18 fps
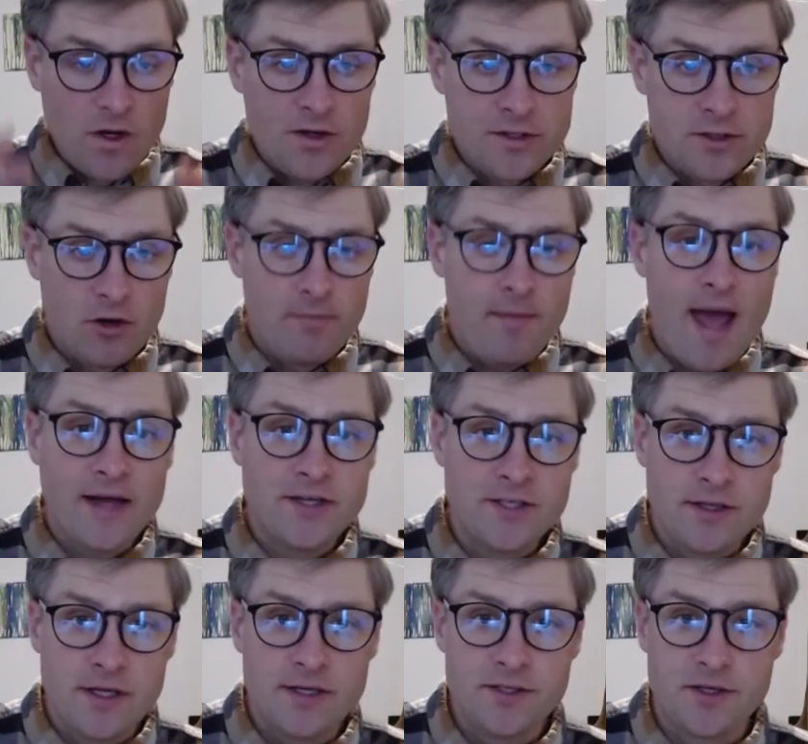So
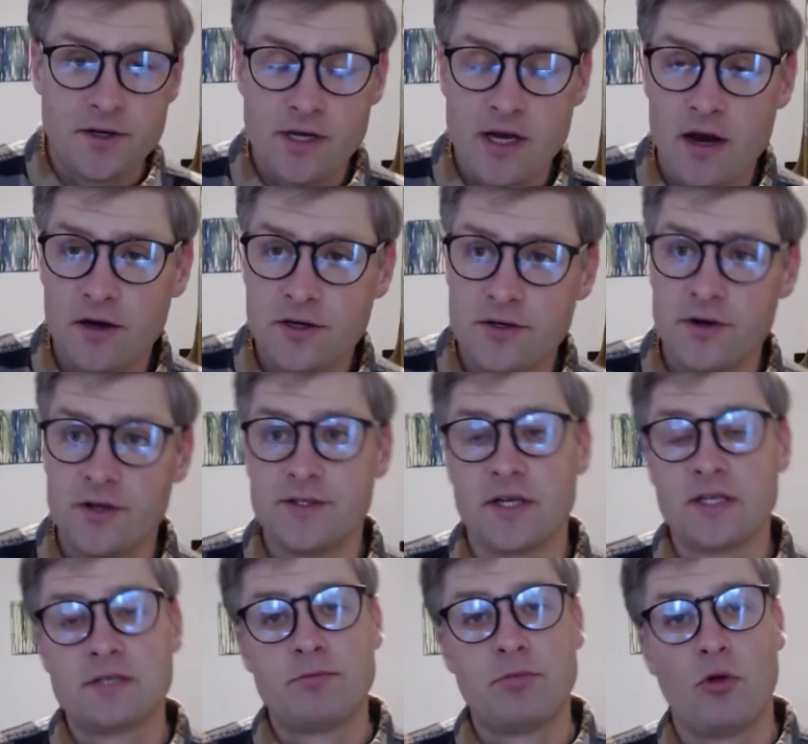imagine this, your character is
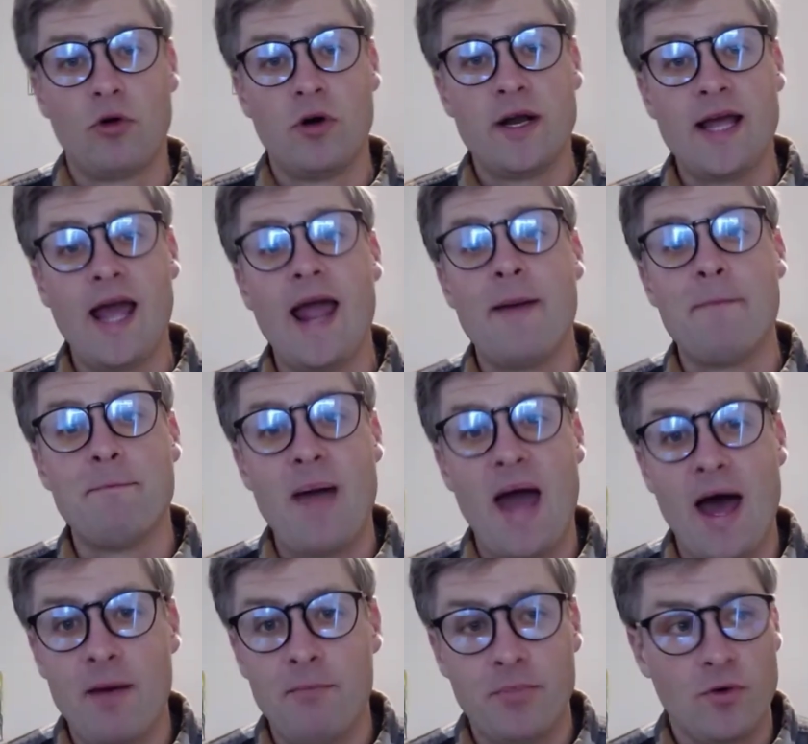exploring a
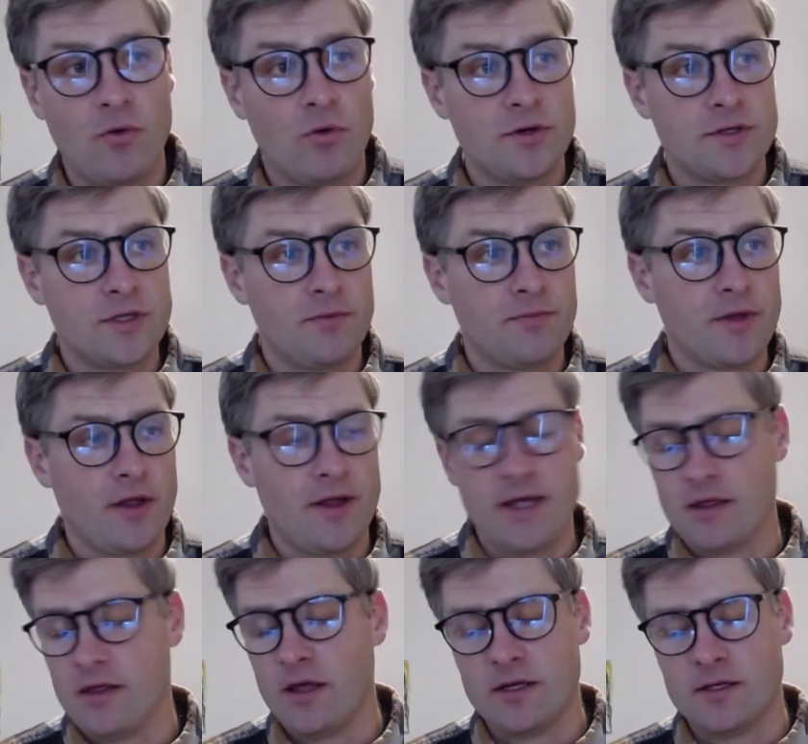map or something
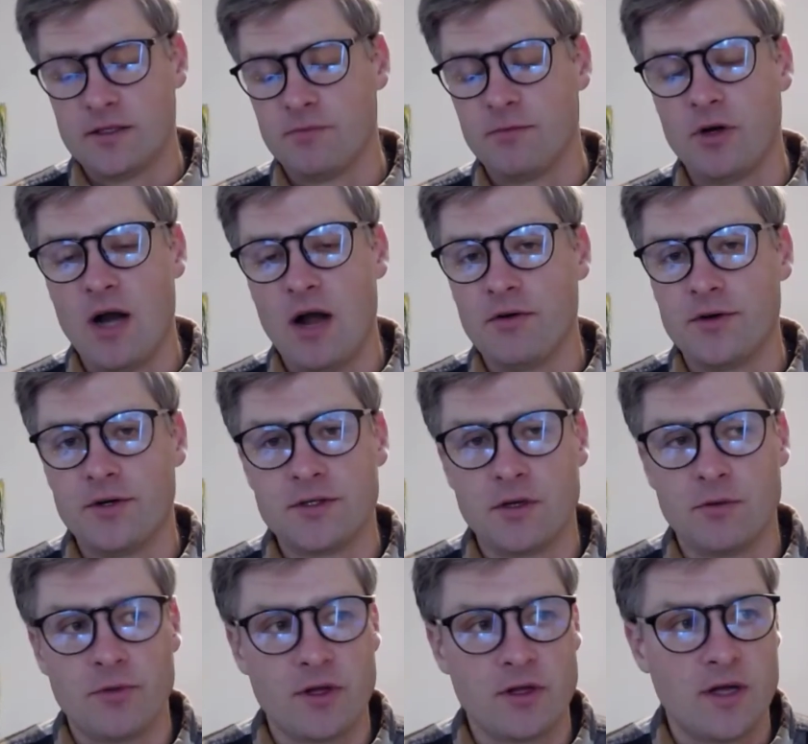like some ground or
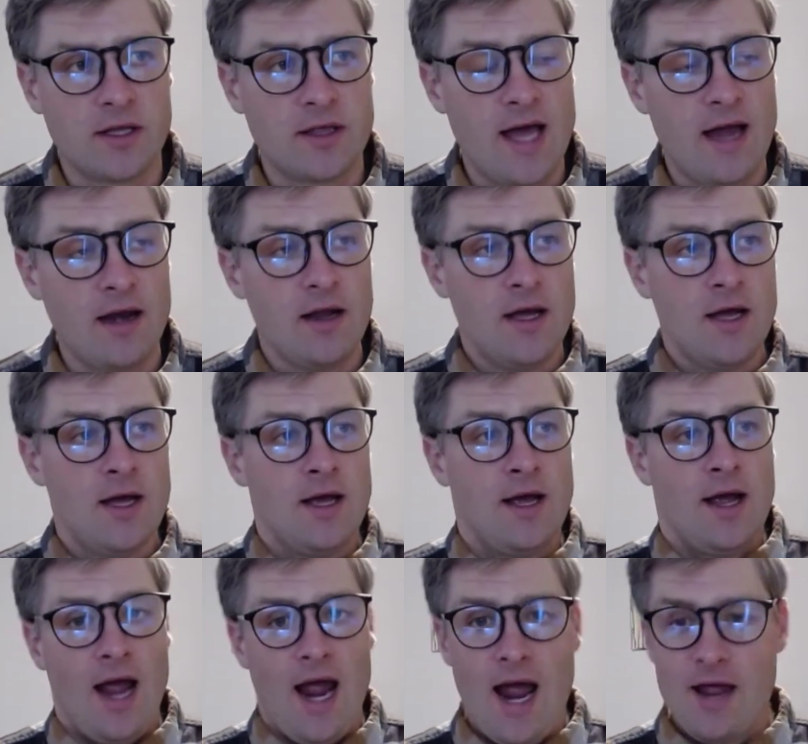something like that,
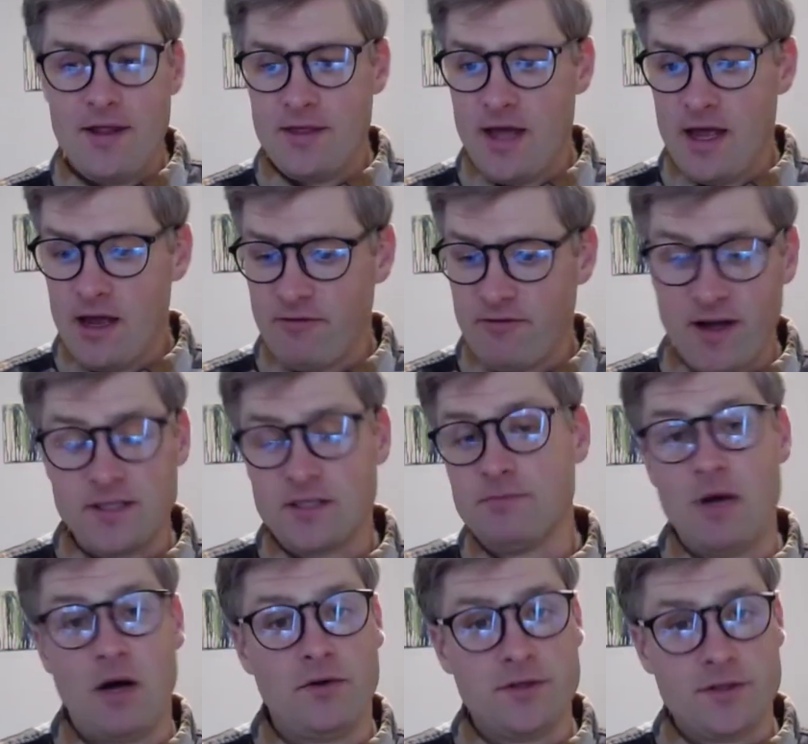and they find
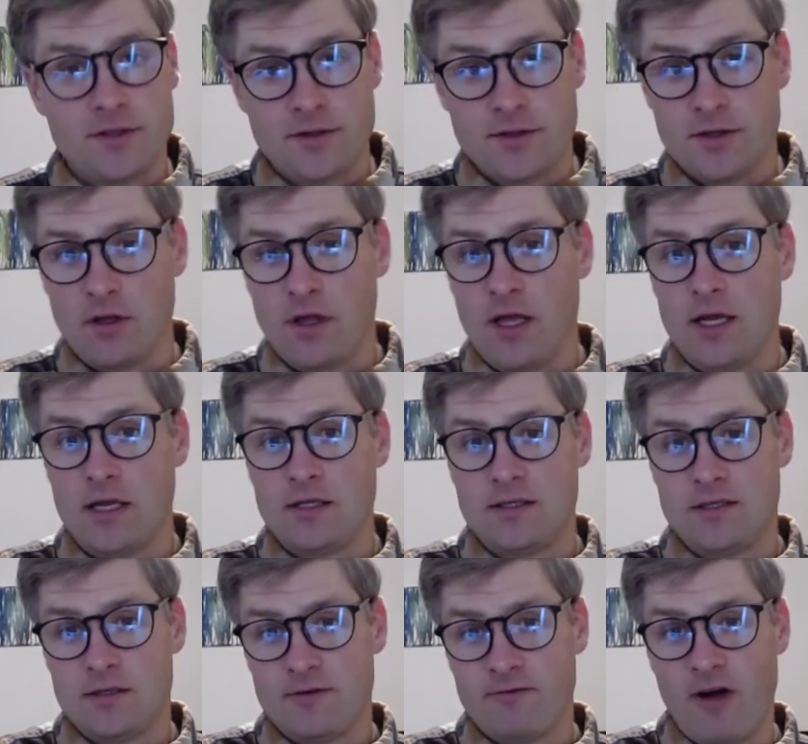some mountains. So they
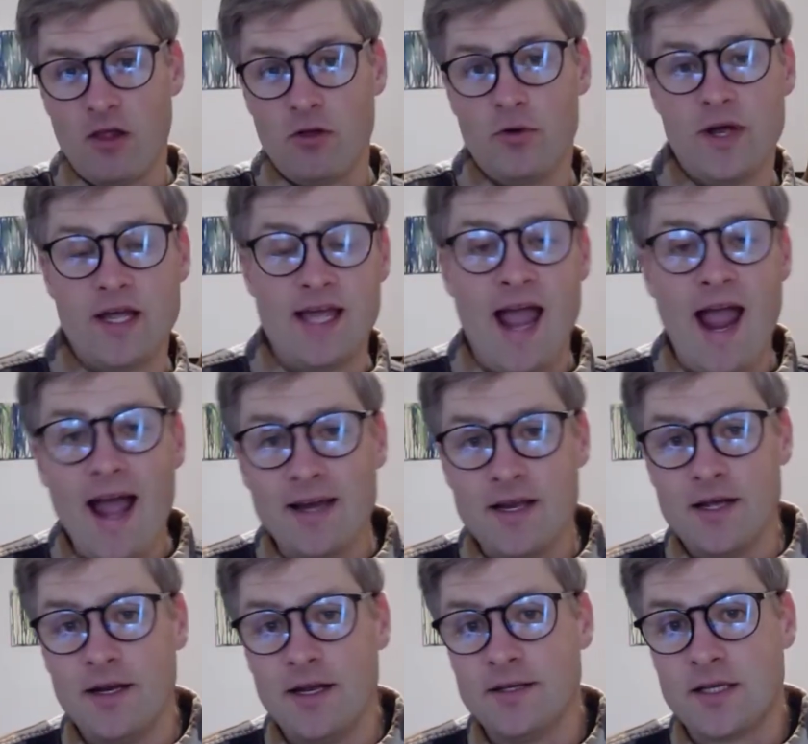follow a
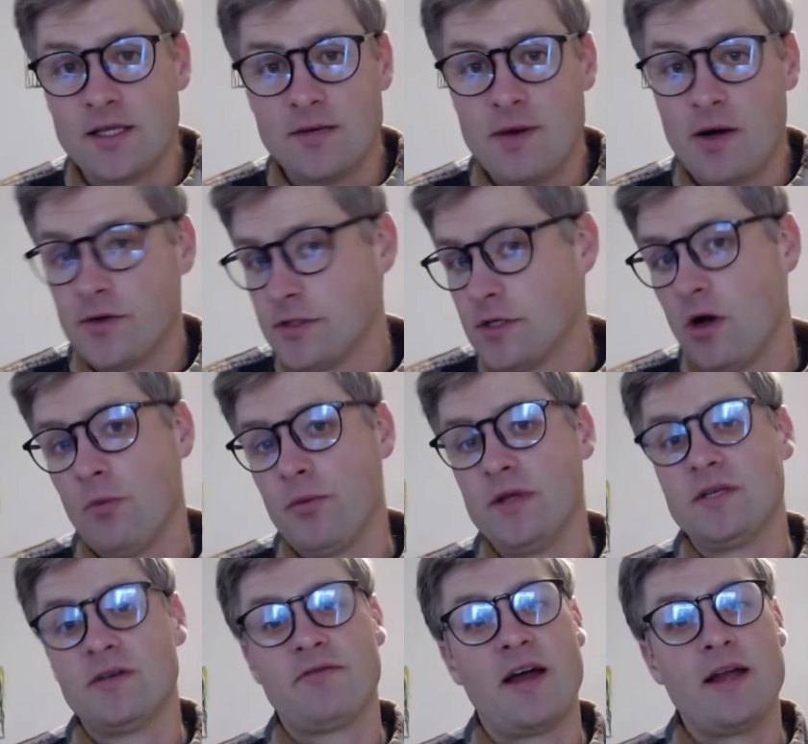canyon into the mountains,
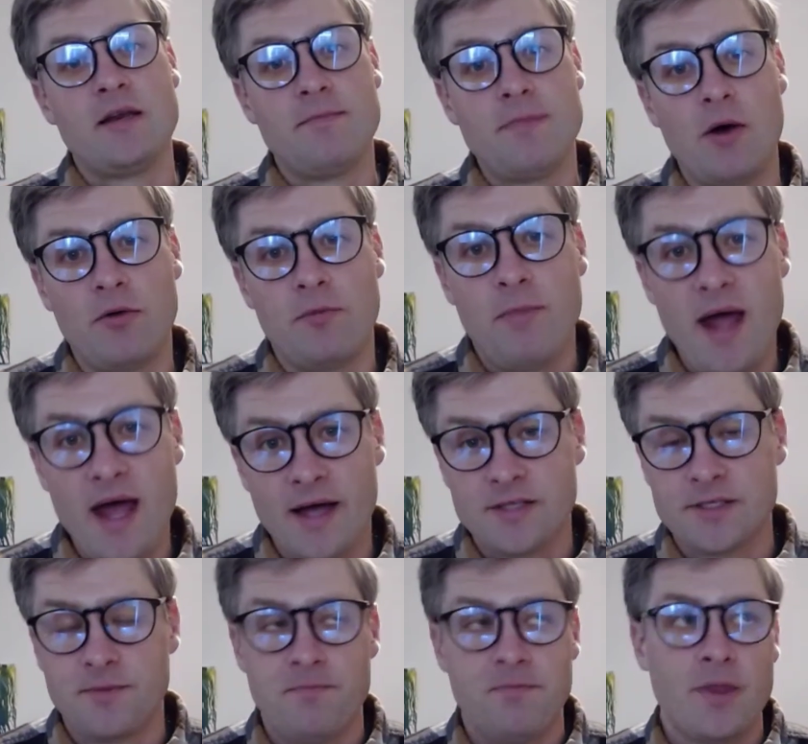hoping to find a mountain
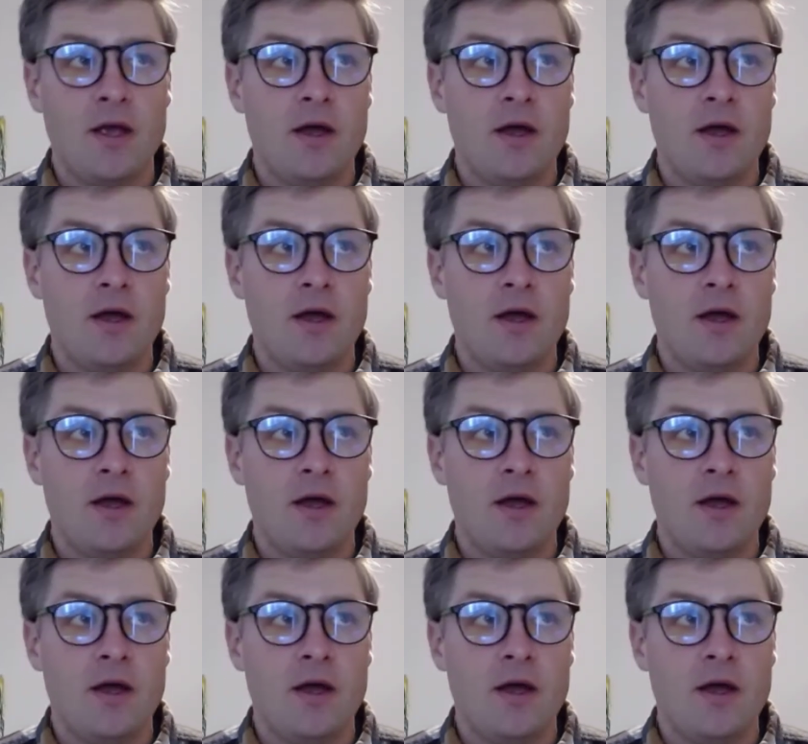pass.